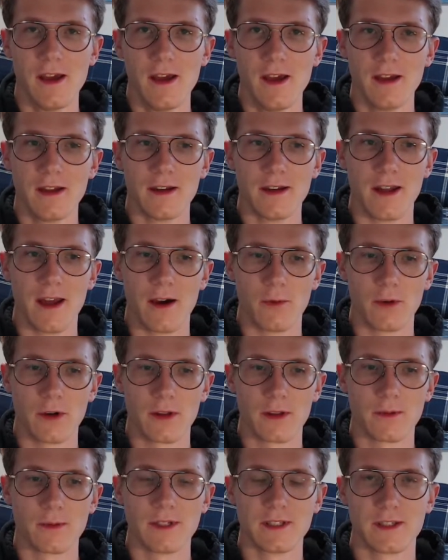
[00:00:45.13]
Now, one
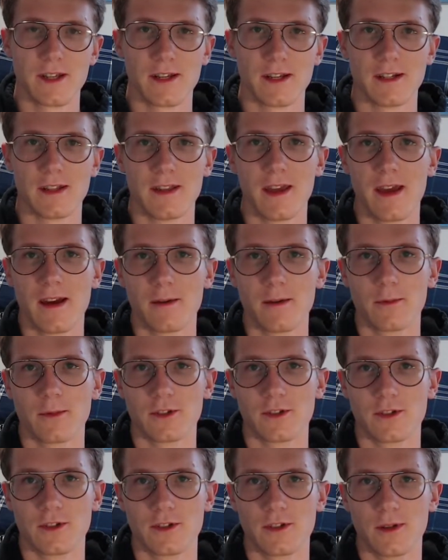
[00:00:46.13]
of the reasons I did that
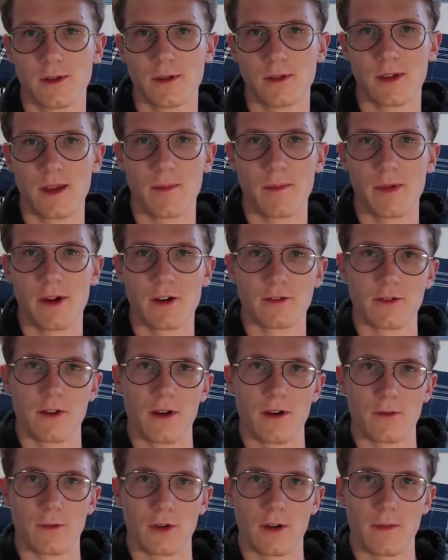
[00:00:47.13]
was just to get better
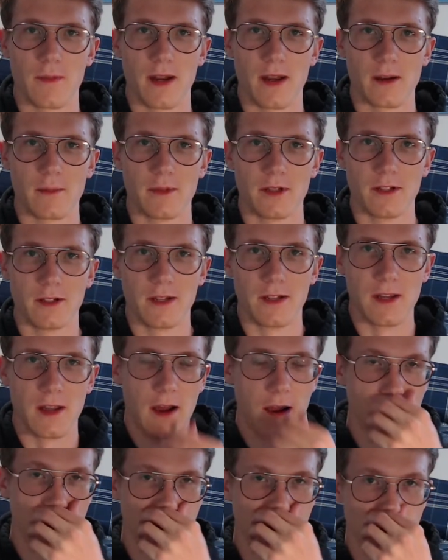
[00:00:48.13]
software compatibility.
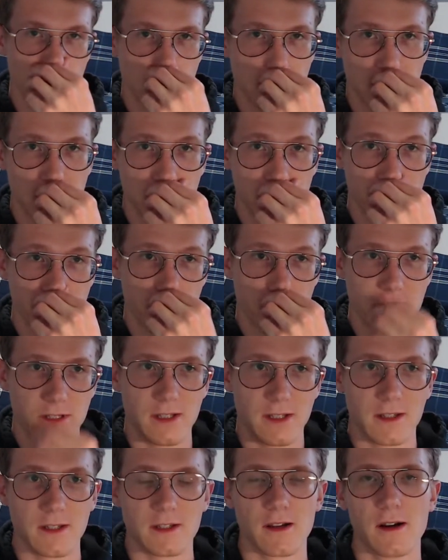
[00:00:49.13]
I was going into
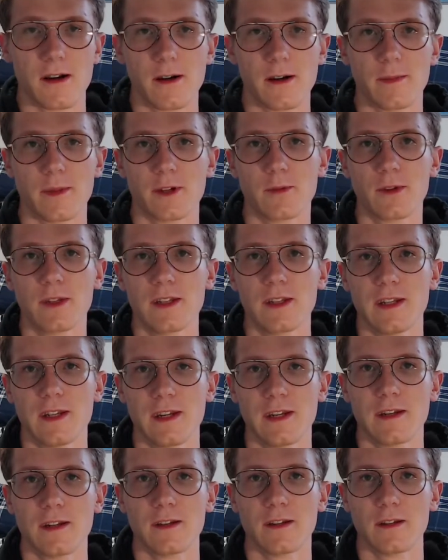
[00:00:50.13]
university at the time and really
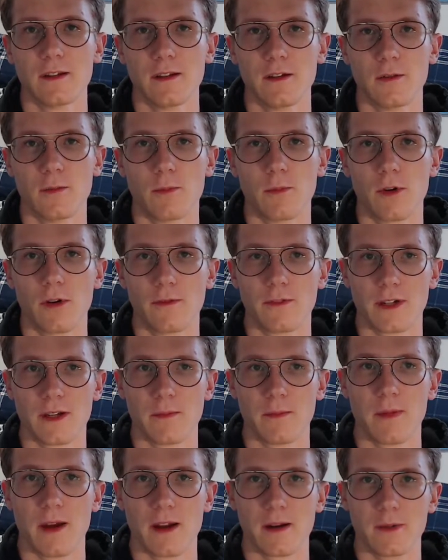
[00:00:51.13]
needed, perfect
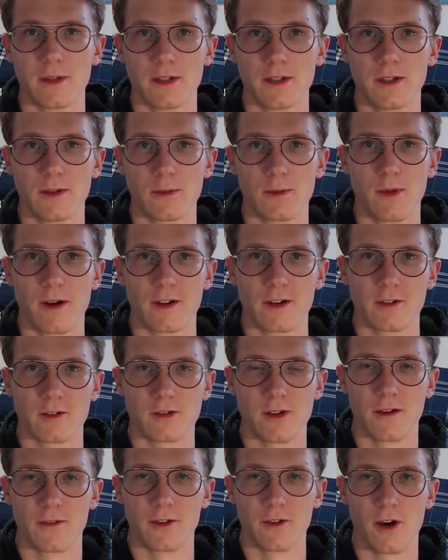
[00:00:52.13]
compatibility with
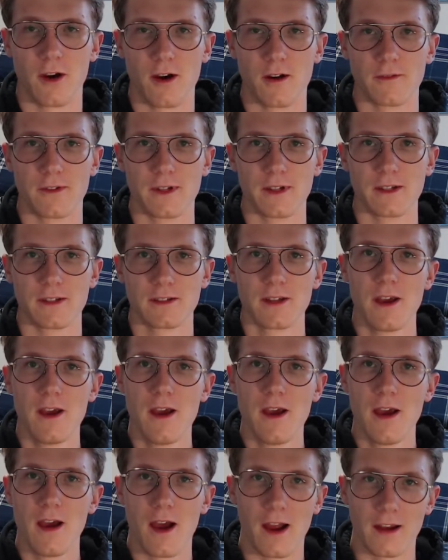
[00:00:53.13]
Microsoft Office.
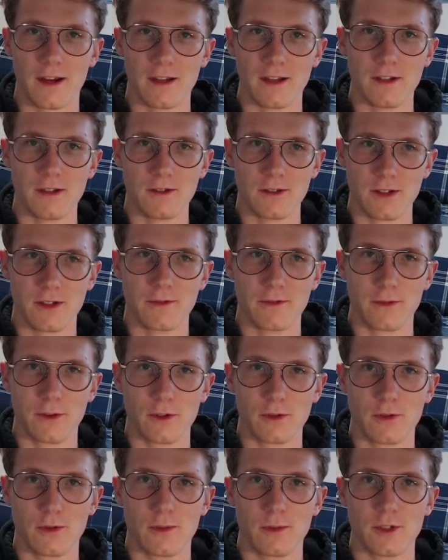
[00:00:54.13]
I could use it in a
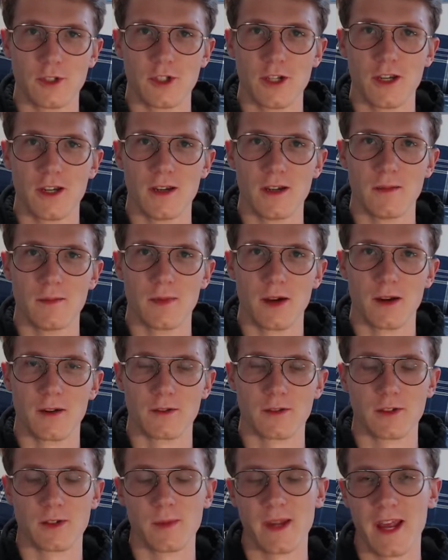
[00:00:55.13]
virtual machine, but I
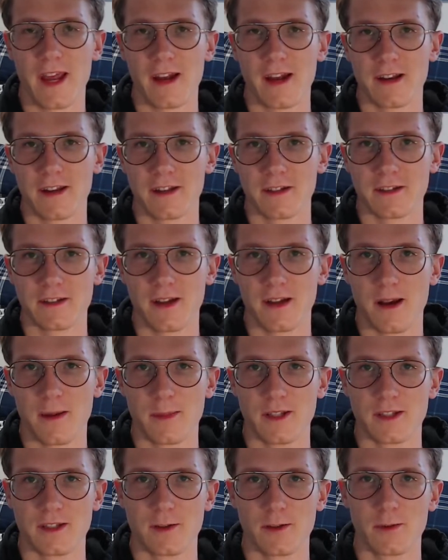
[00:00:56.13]
was going to be handing in
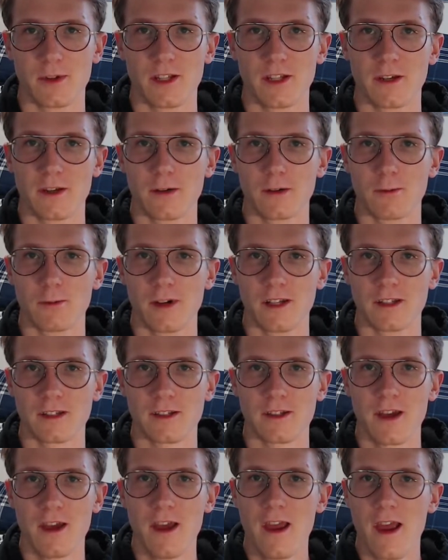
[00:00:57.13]
assignments, and I really couldn't
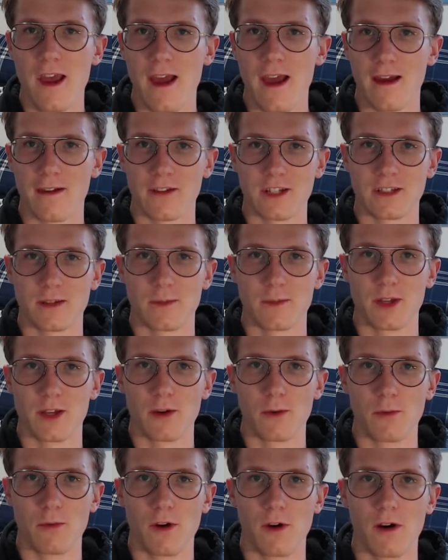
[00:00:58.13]
risk having something
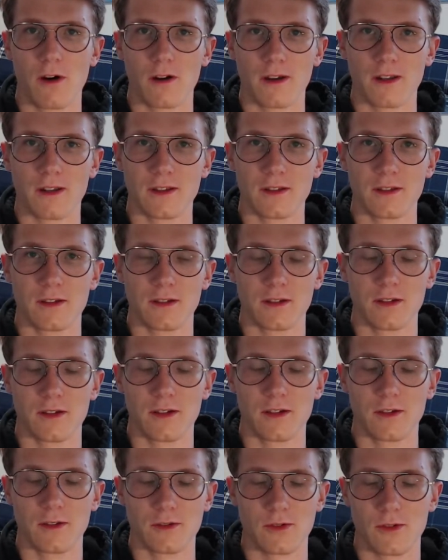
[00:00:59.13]
go wrong in the,
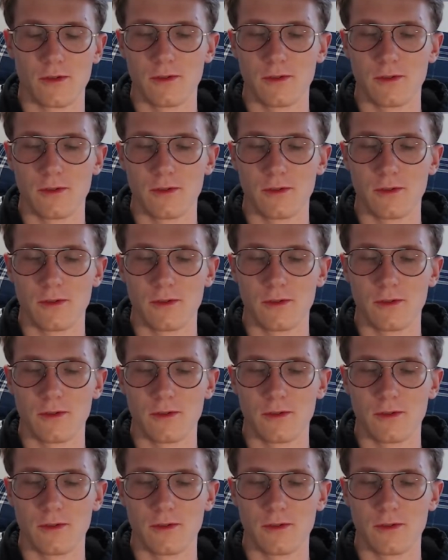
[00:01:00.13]
sort of